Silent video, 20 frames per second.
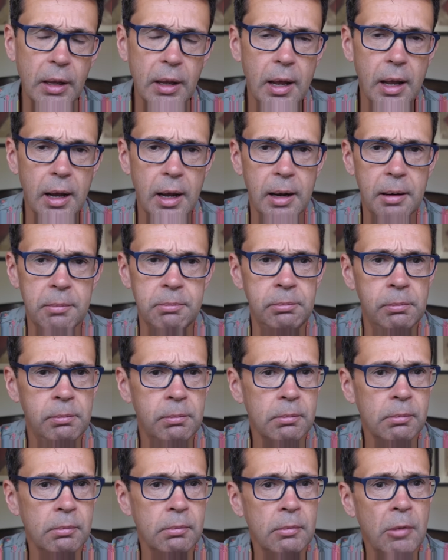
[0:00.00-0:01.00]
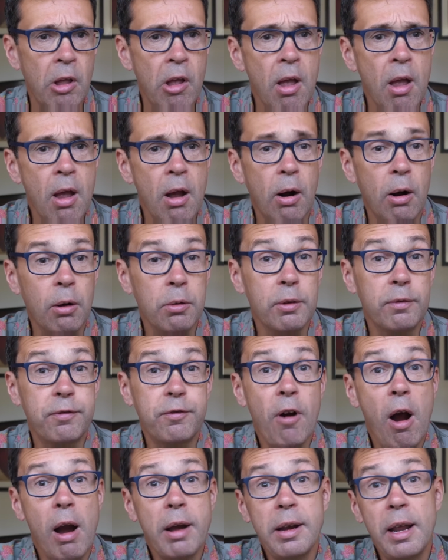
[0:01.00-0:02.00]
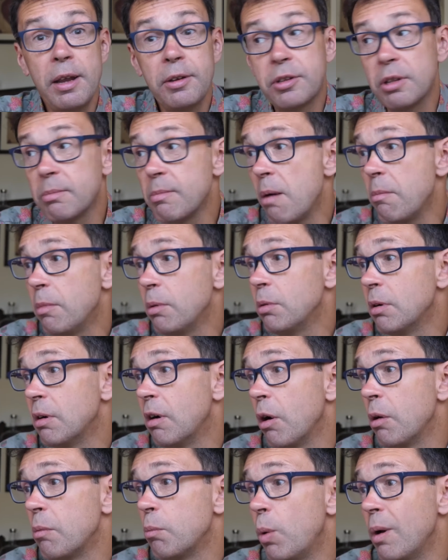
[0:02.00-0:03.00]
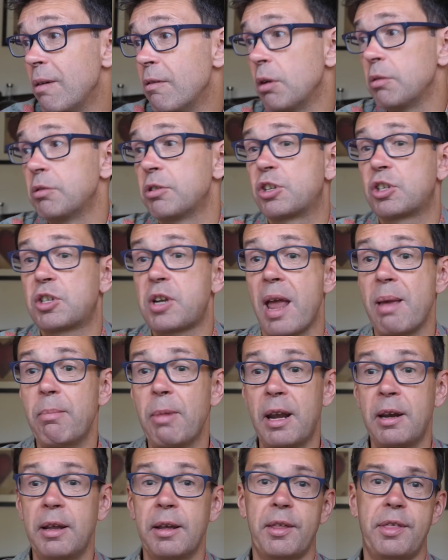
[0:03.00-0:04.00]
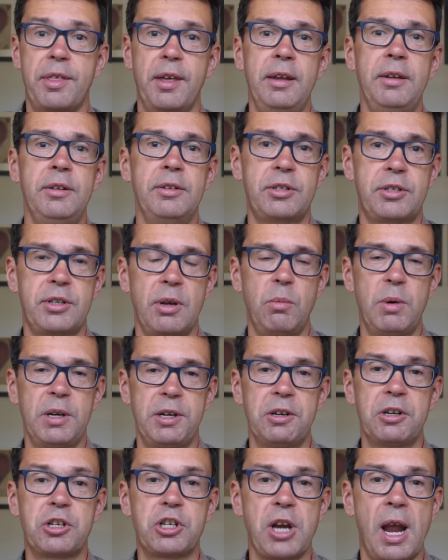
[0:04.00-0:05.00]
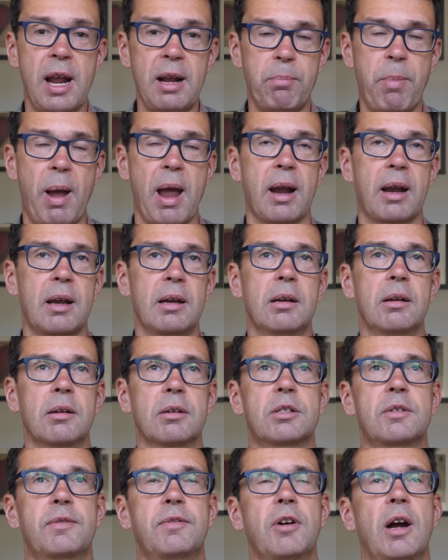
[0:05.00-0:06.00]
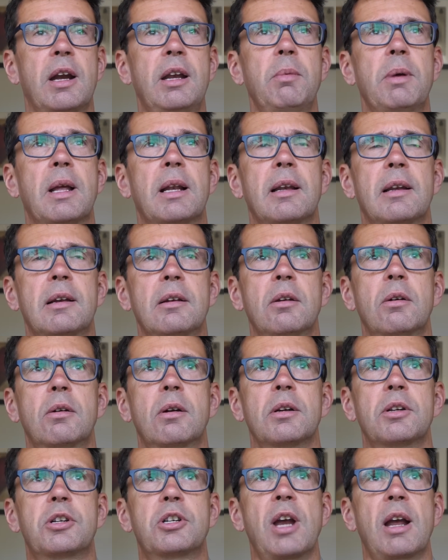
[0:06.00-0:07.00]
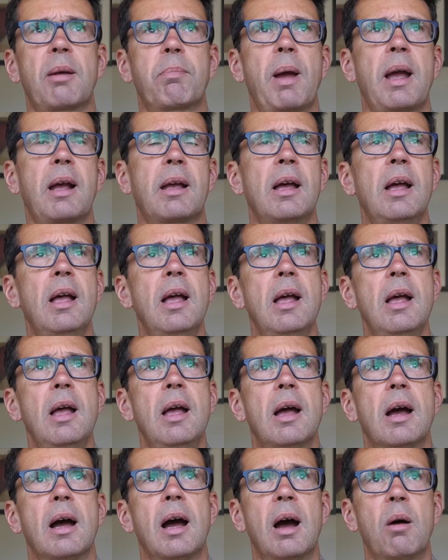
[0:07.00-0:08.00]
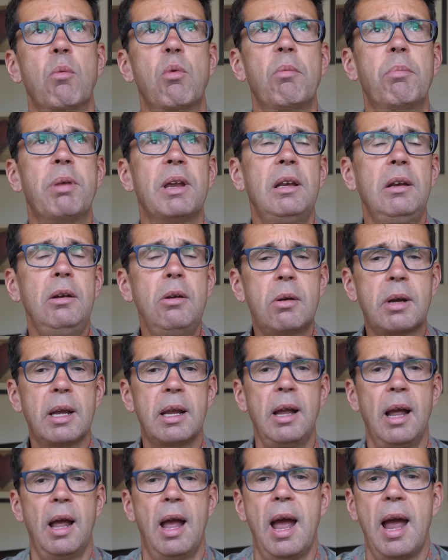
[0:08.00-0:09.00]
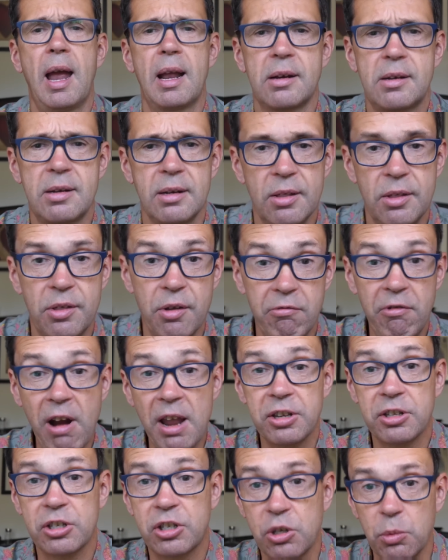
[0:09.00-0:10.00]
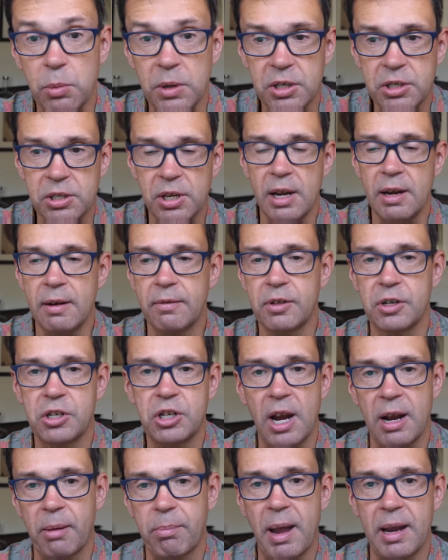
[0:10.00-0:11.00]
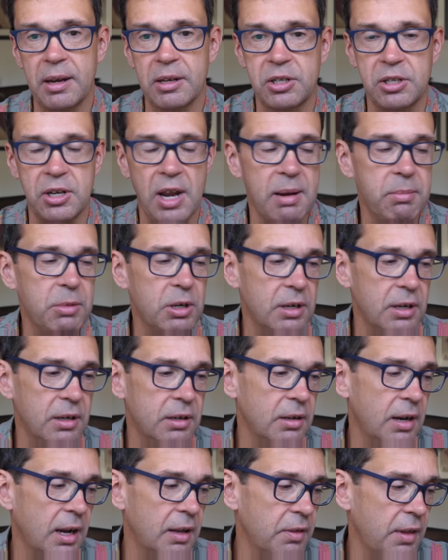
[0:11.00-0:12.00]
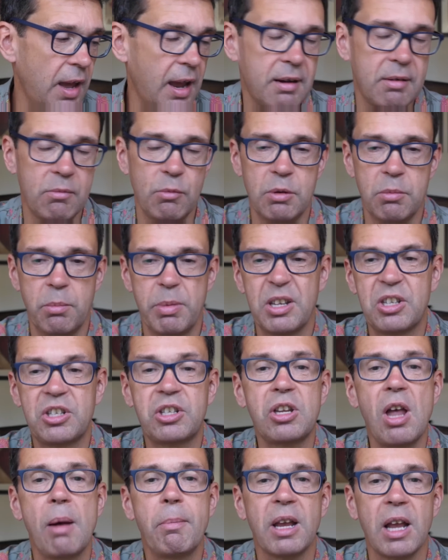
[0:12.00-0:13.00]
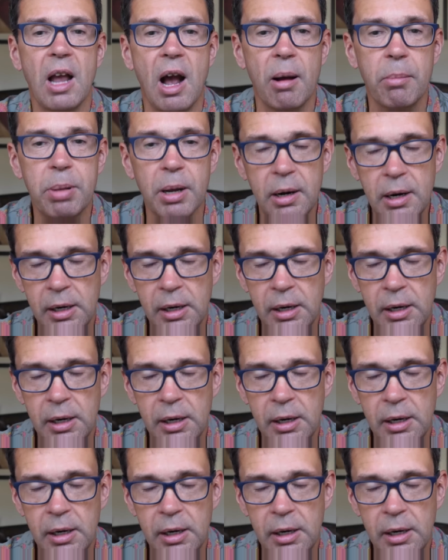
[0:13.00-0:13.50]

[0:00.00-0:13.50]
On the Fridays at the moment we're on Staymanic things, so we did check back last Friday. We had a little look at check back. We'll be looking at the west, shall we say, of the check back Stayman, and that will be summing up